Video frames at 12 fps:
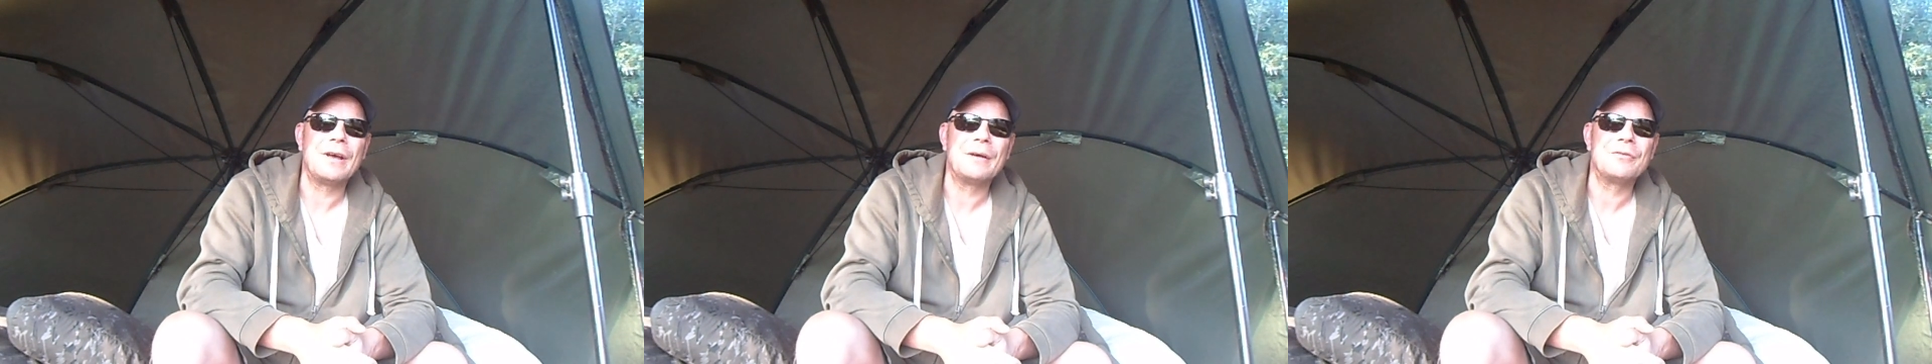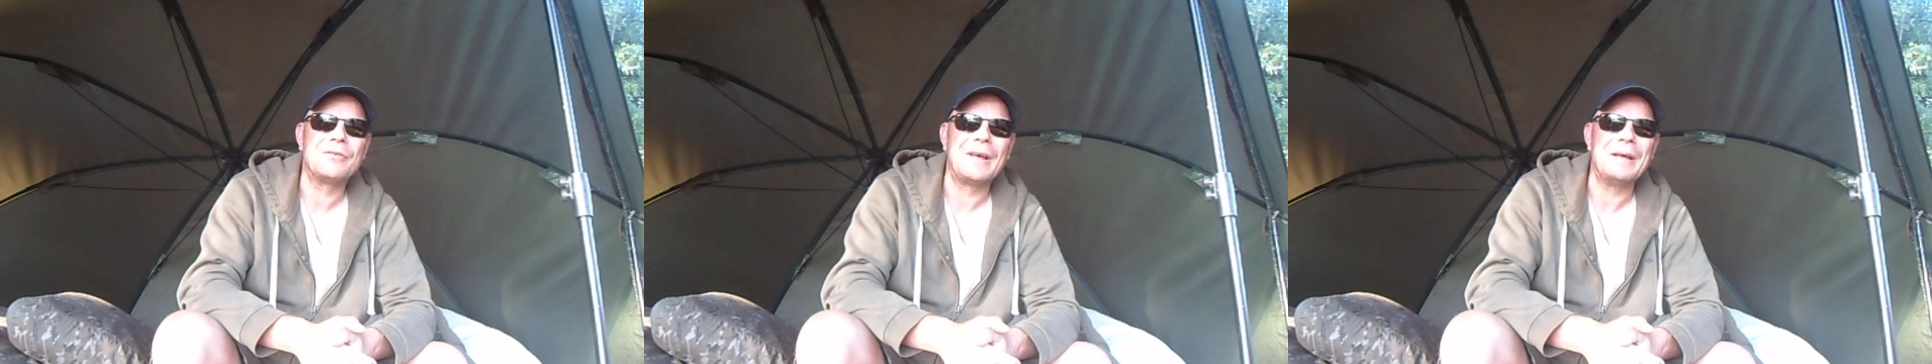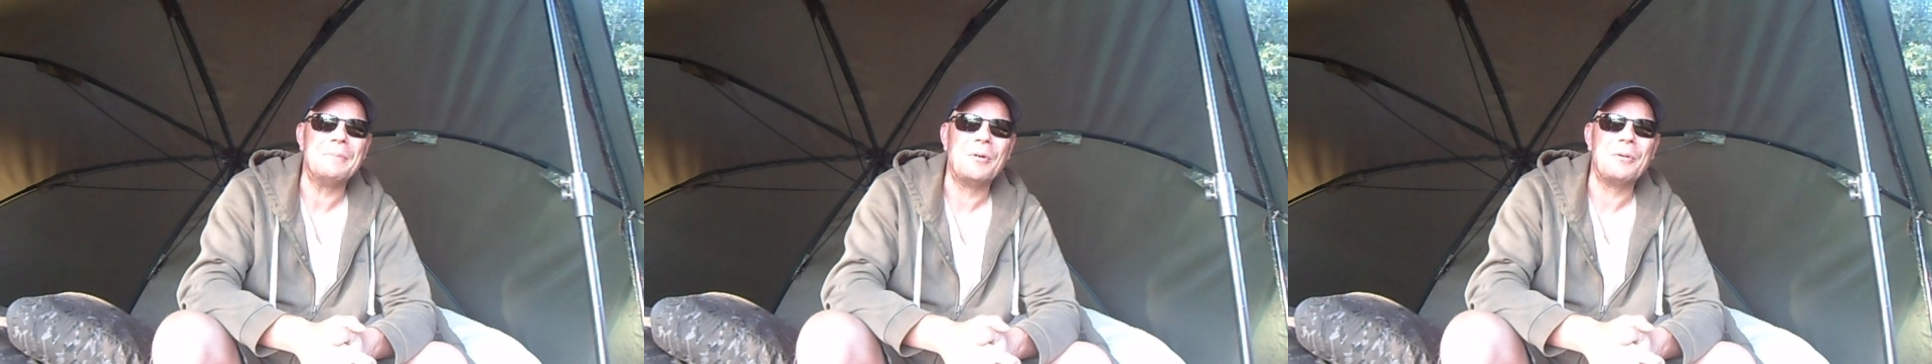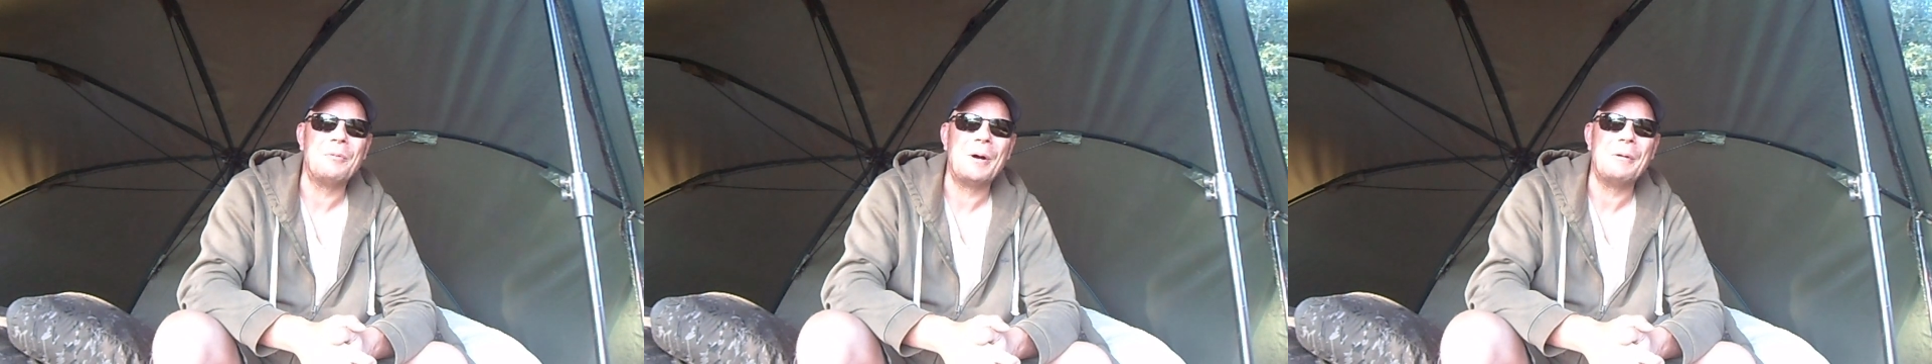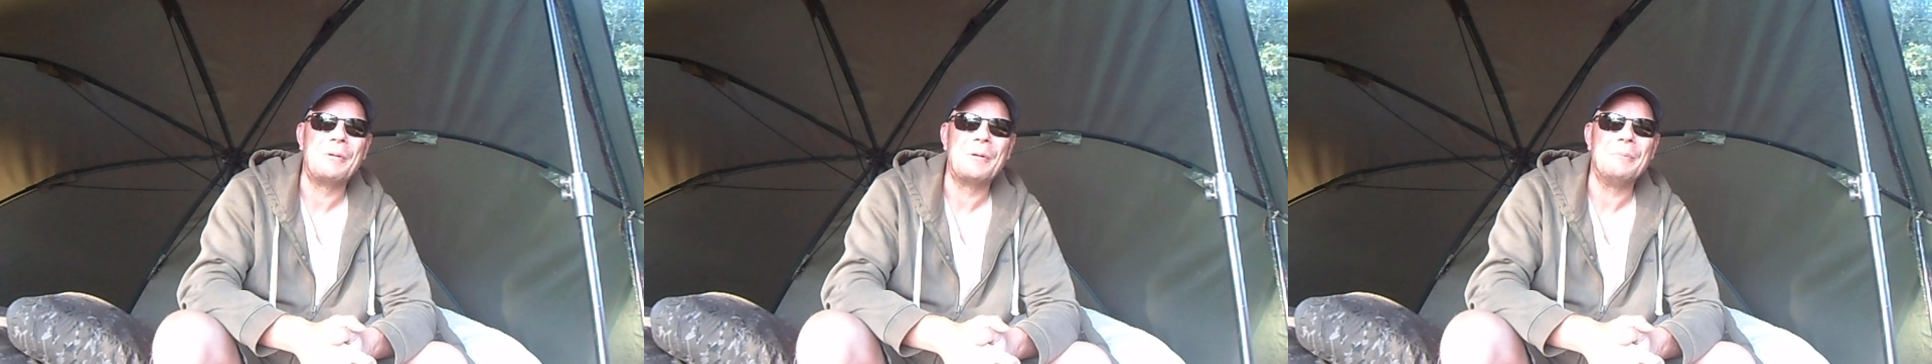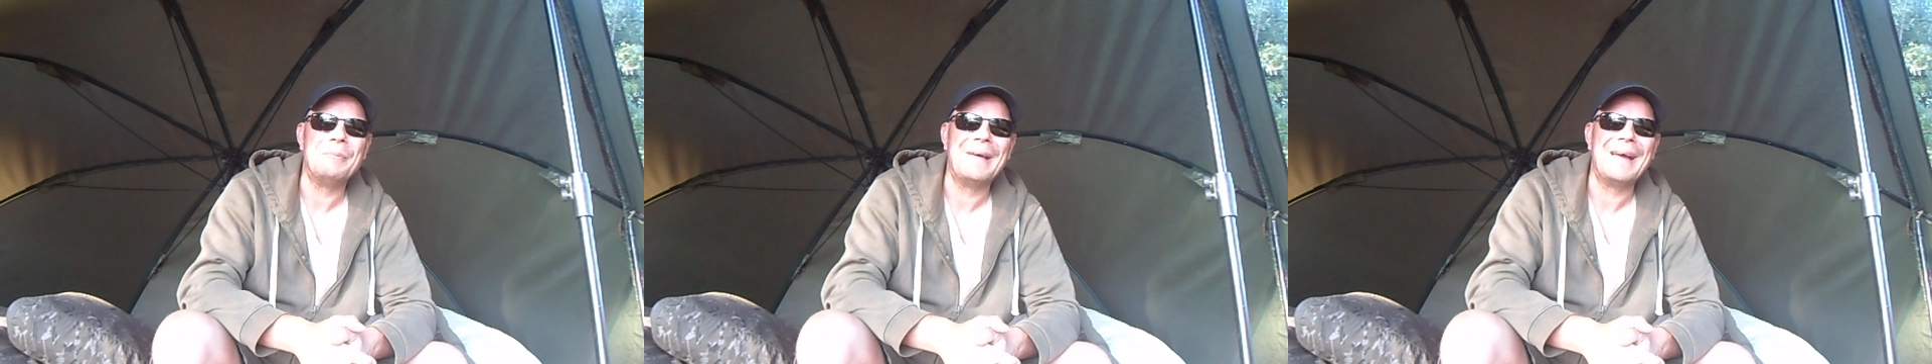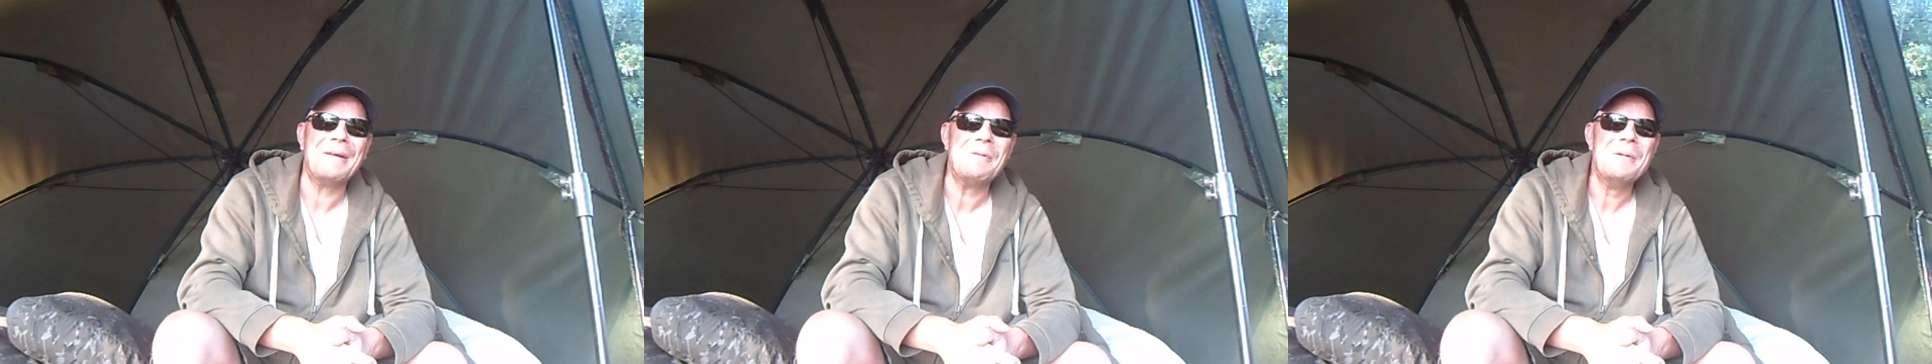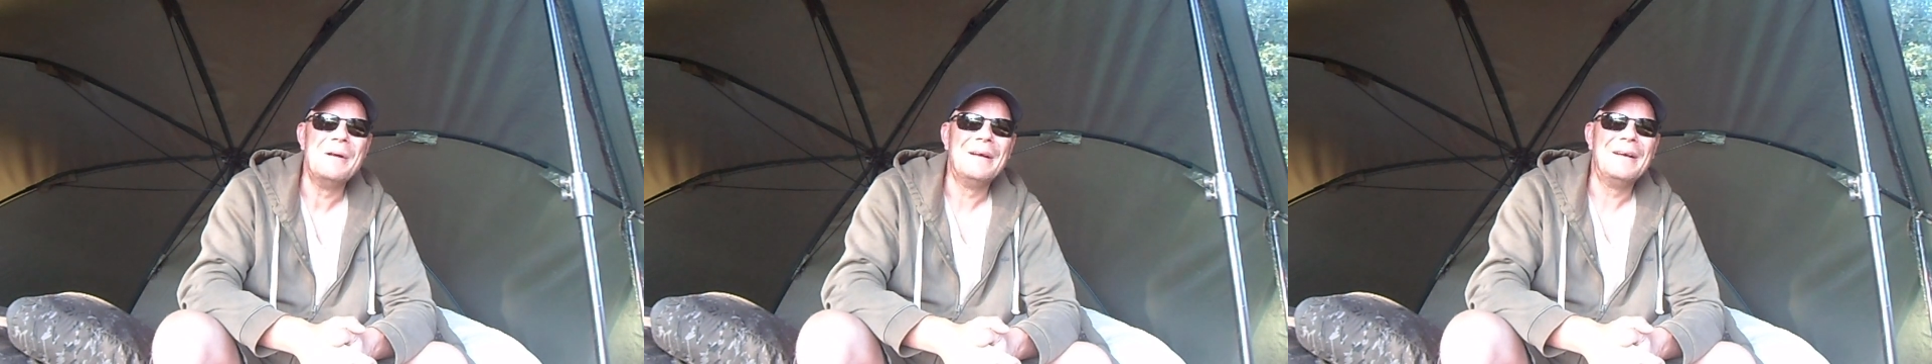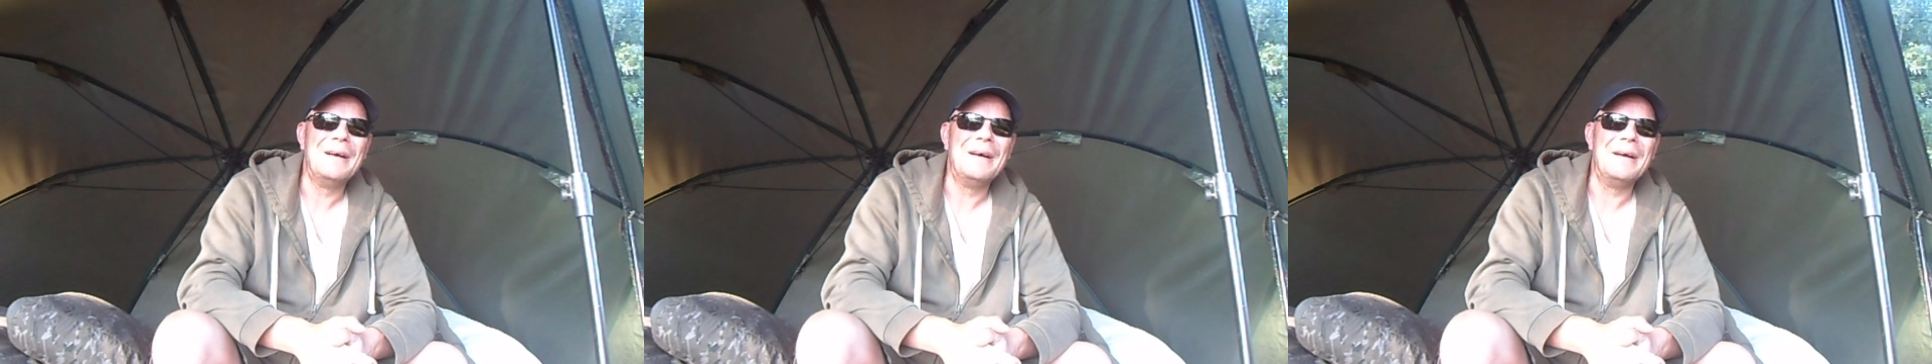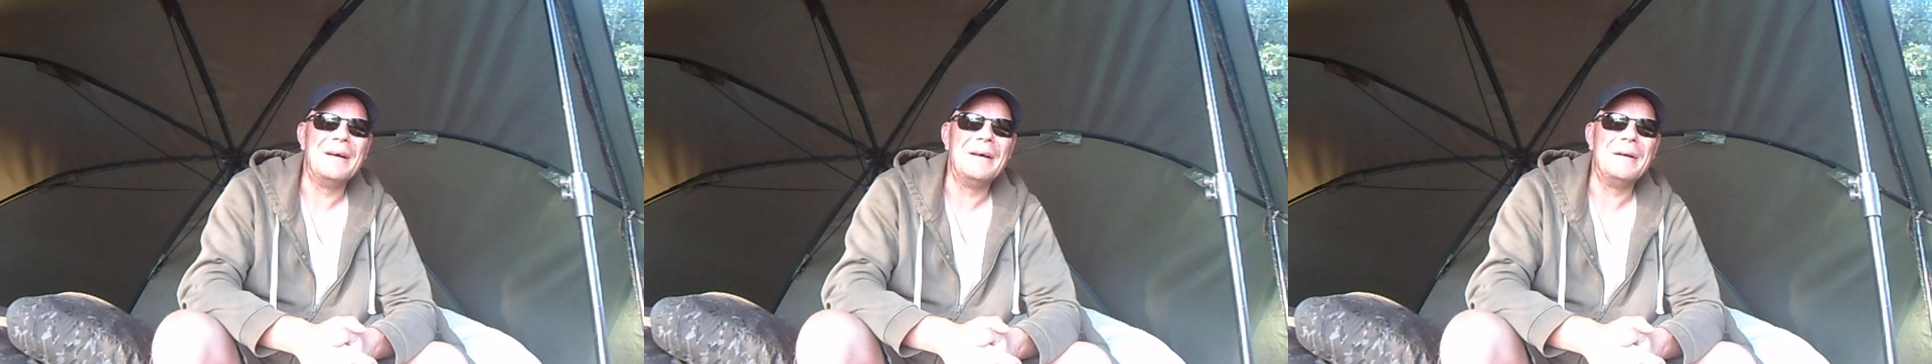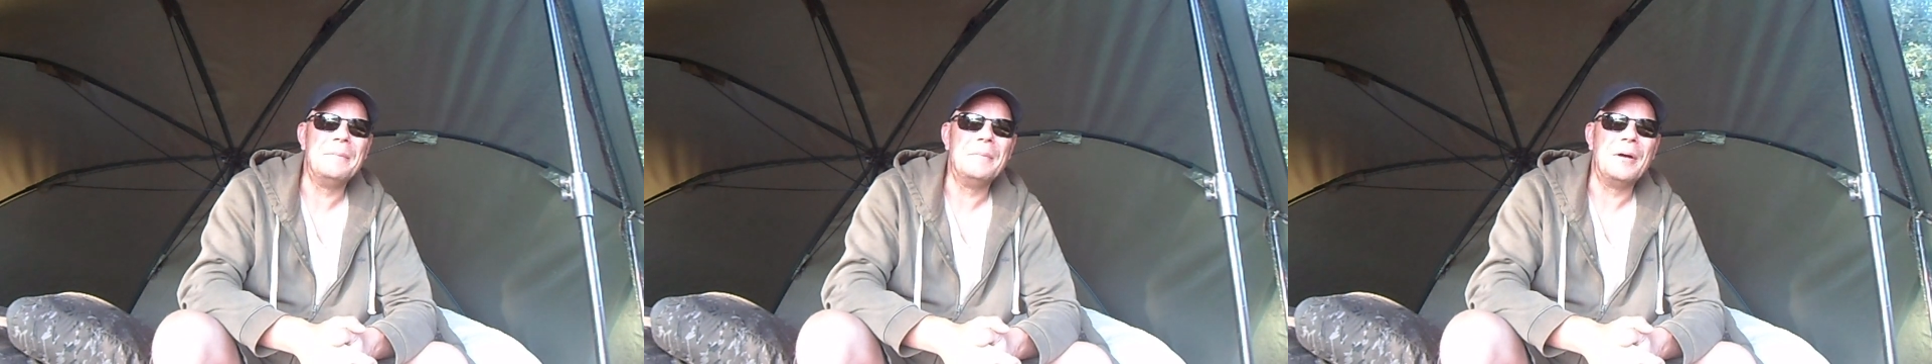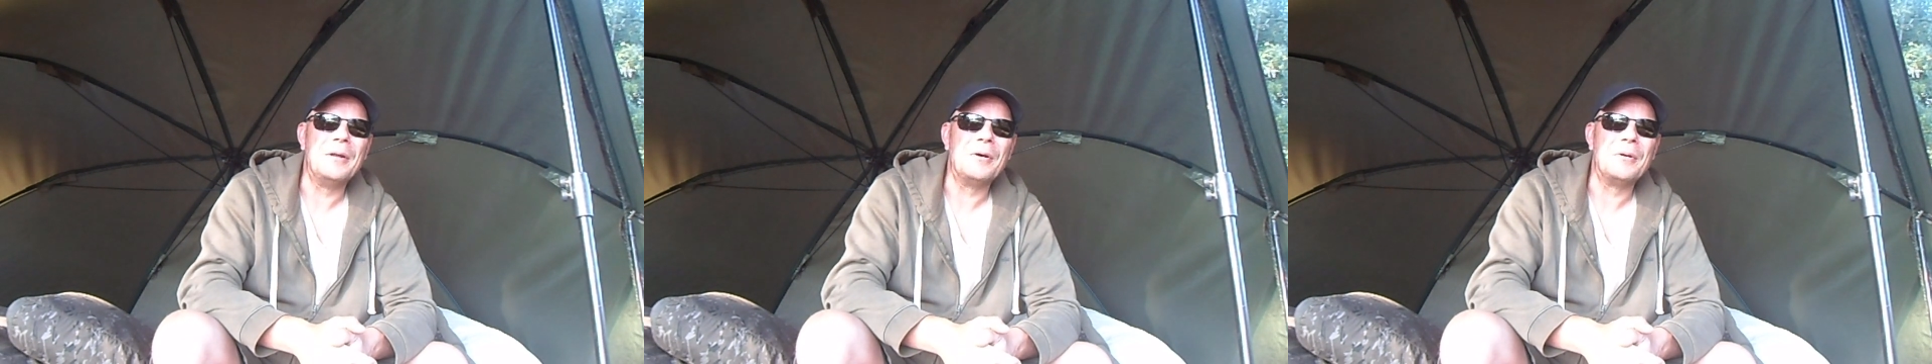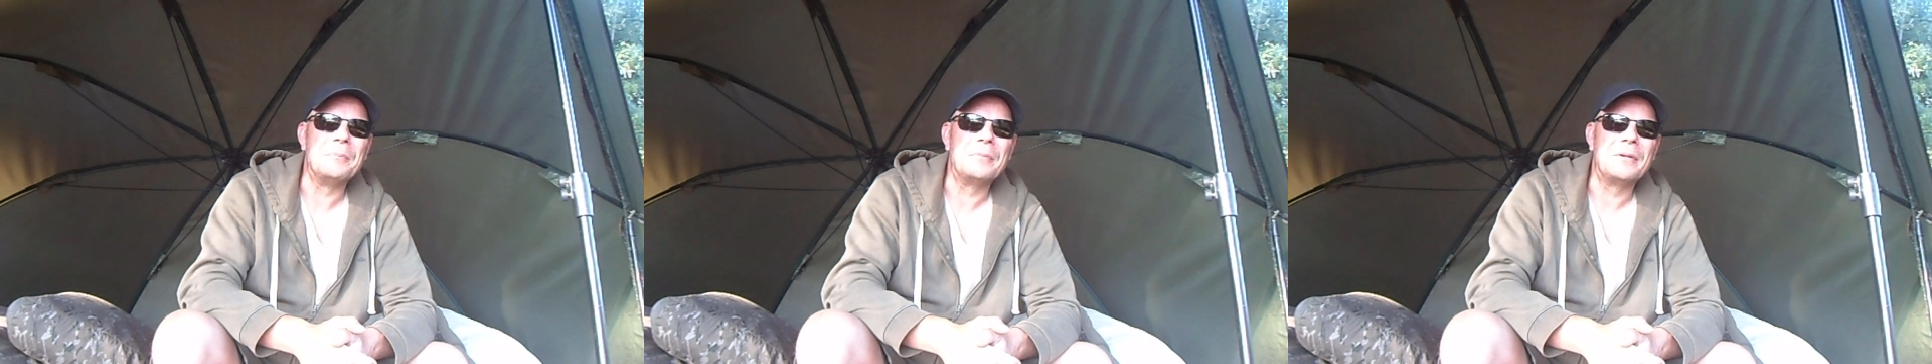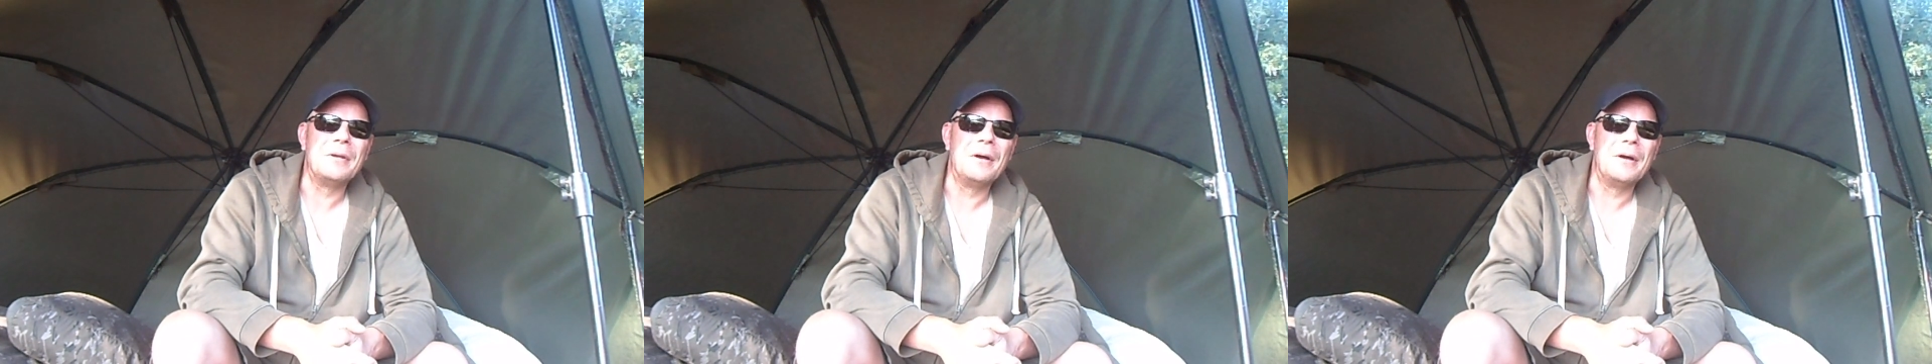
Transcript: outstayed my welcome now, and I'm